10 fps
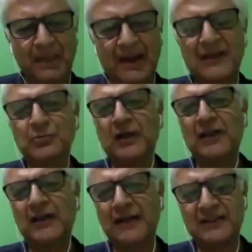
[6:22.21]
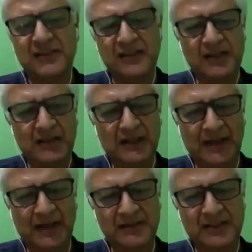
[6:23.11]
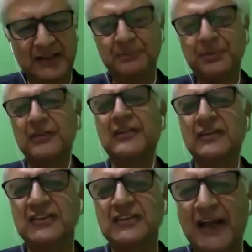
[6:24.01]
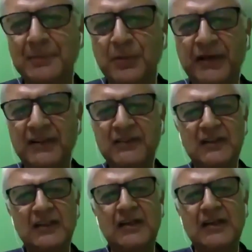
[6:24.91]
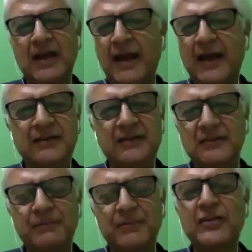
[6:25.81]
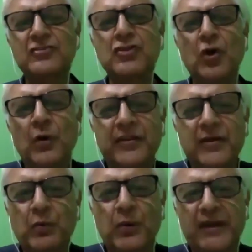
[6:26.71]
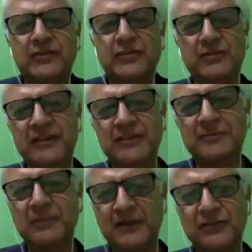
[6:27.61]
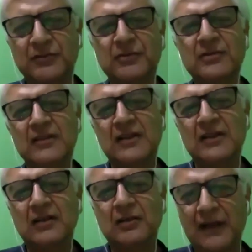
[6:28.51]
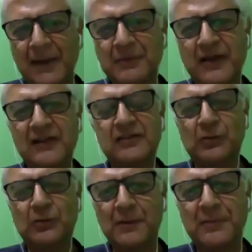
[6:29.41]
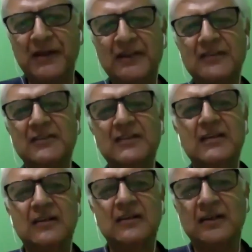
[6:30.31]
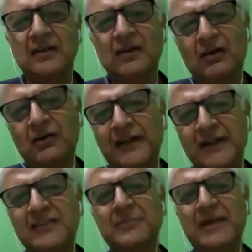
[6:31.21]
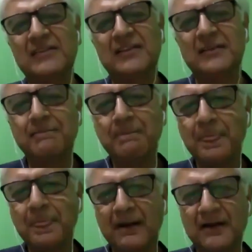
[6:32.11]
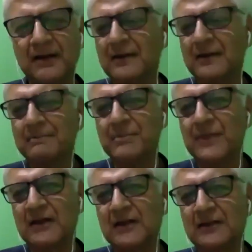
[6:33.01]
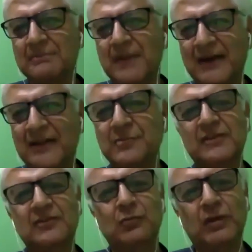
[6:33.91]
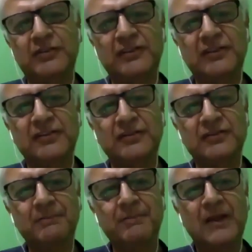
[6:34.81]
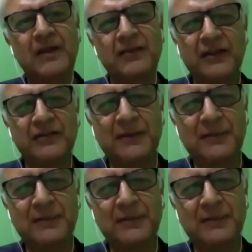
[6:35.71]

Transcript: as well as the political standpoint. And there's no other way to do this but to collaborate, cooperate on interbasin management of water issues. Thank you very